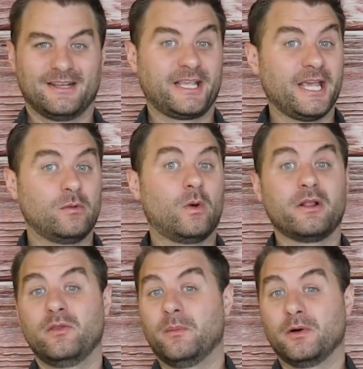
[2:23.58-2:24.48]
Again, one
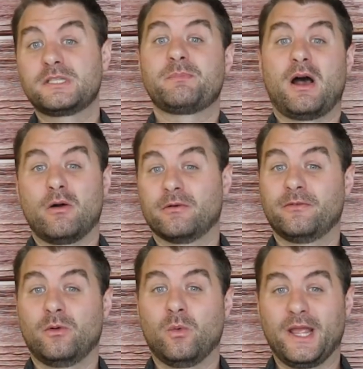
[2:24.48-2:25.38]
of the most
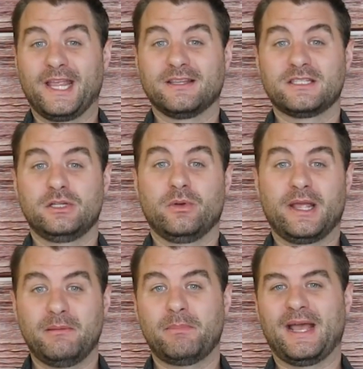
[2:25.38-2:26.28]
powerful ways to
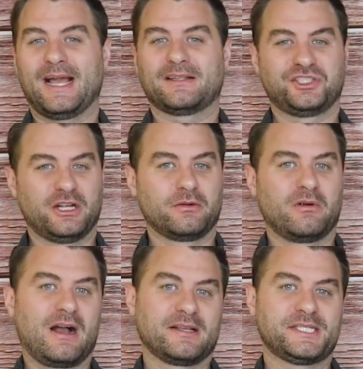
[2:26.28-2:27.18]
impact
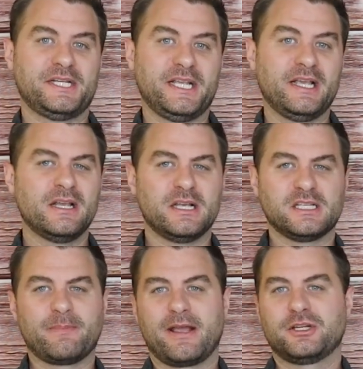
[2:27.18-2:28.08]
generosity
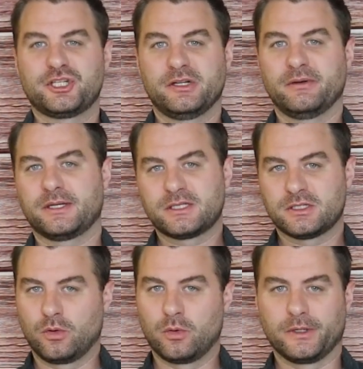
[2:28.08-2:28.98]
is by sharing
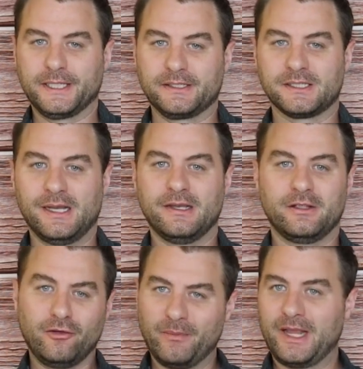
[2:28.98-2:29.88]
stories.
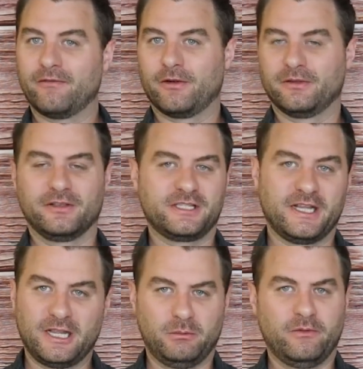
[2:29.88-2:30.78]
You may have heard the
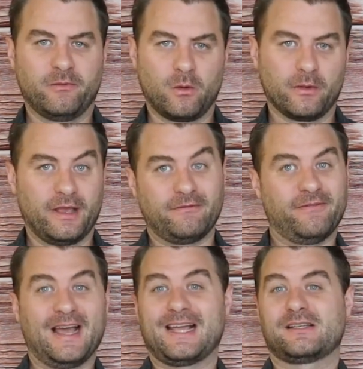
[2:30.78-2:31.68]
saying before that
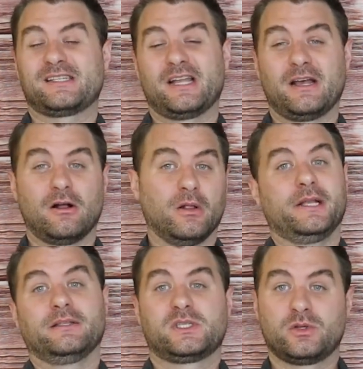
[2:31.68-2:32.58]
facts tell
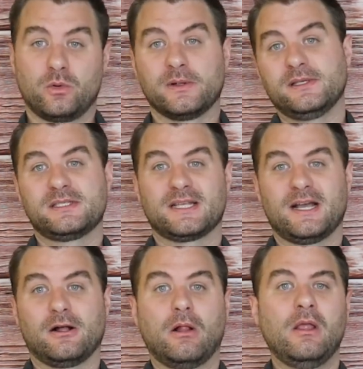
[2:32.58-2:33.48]
and stories
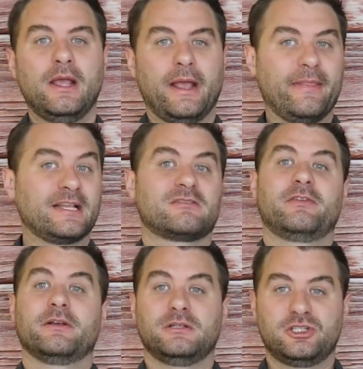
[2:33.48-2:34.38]
sell, and that's
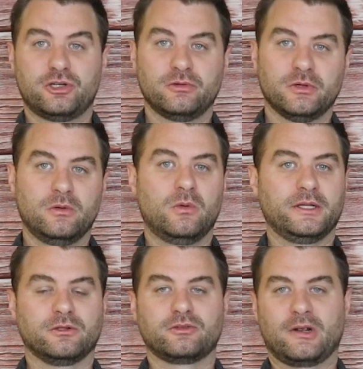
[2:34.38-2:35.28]
very true
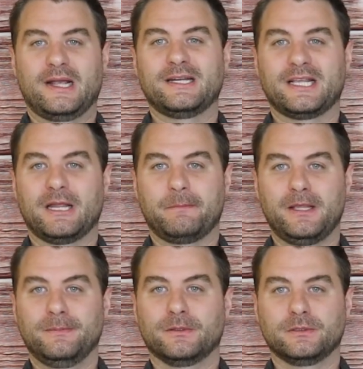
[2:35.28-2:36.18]
when you're trying to get
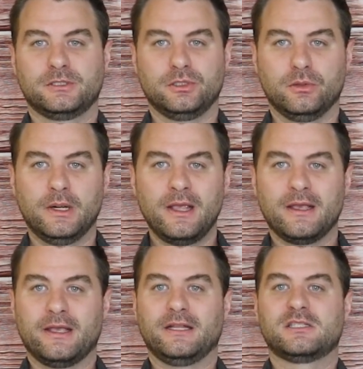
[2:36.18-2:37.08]
people to
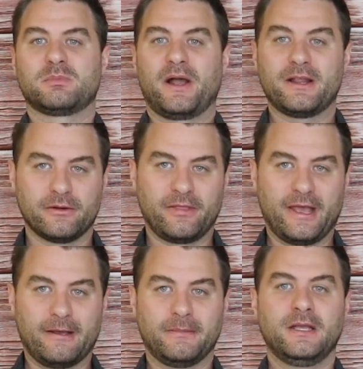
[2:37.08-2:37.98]
inspire
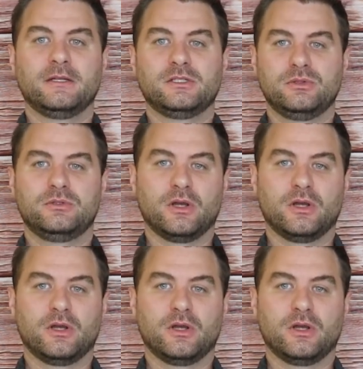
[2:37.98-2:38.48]
them to